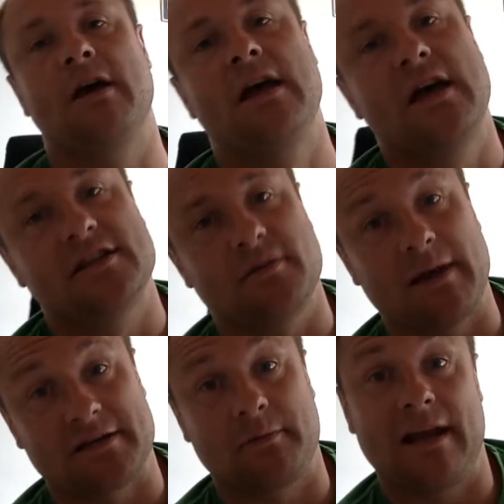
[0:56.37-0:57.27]
some
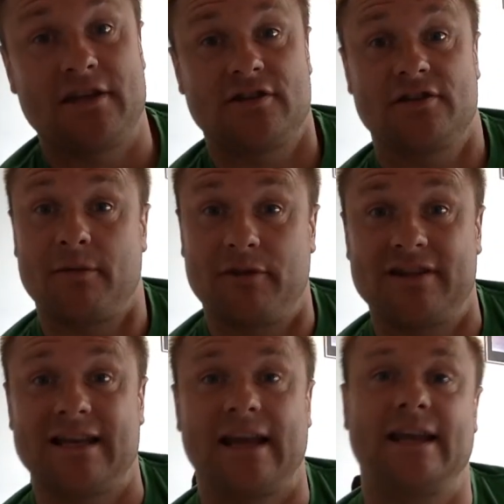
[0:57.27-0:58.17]
explanation of some of the
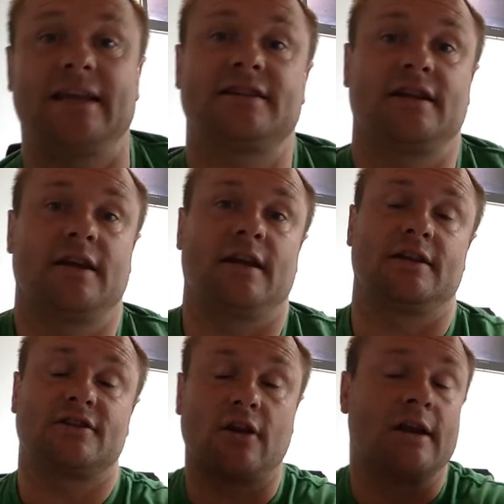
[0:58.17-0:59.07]
techniques in
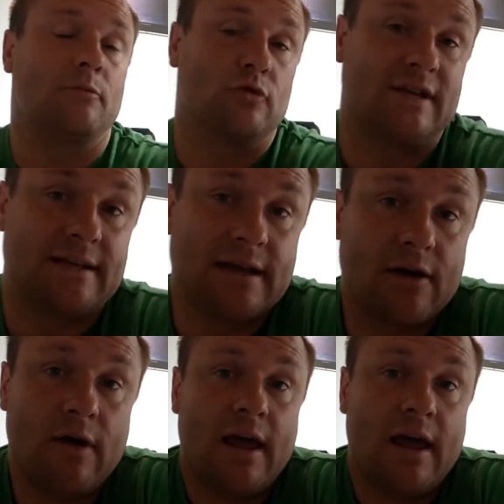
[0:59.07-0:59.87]
slightly more detail,